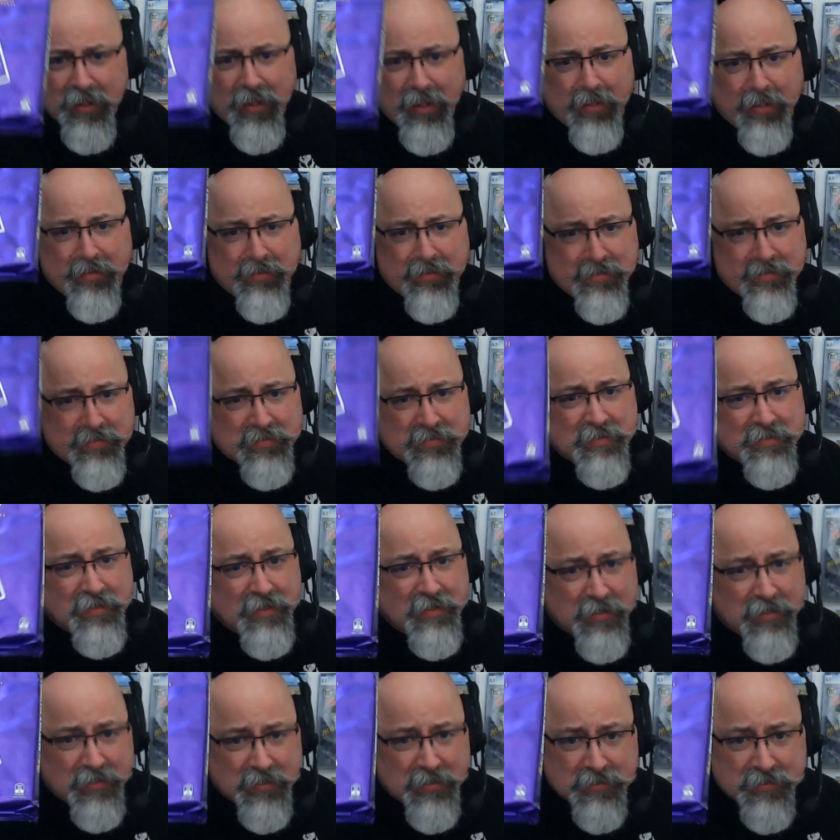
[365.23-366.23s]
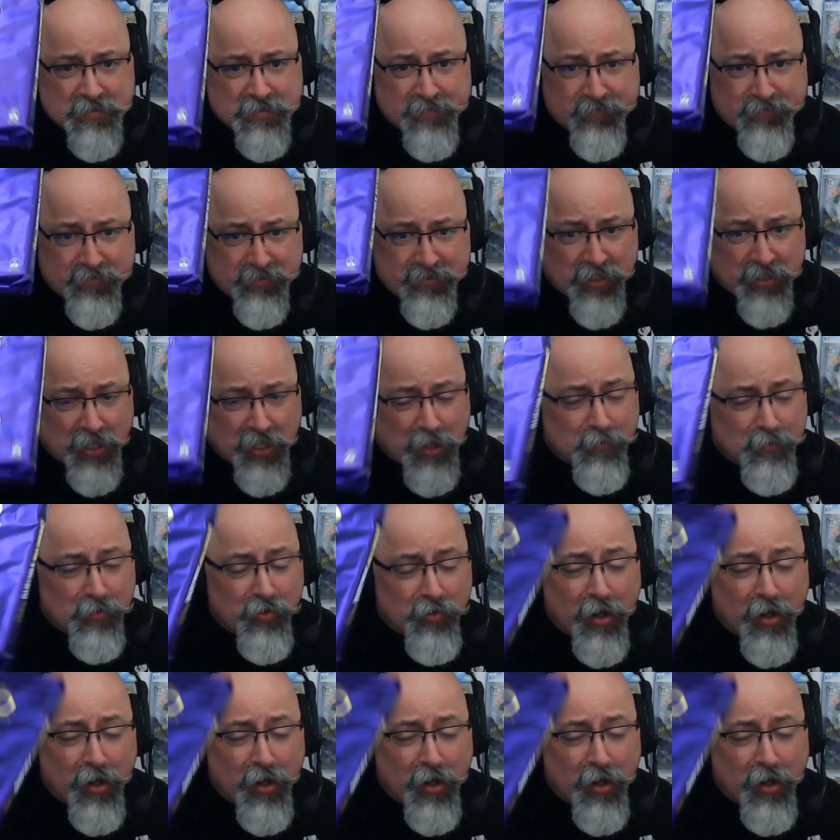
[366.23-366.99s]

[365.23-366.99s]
This is phenomenal.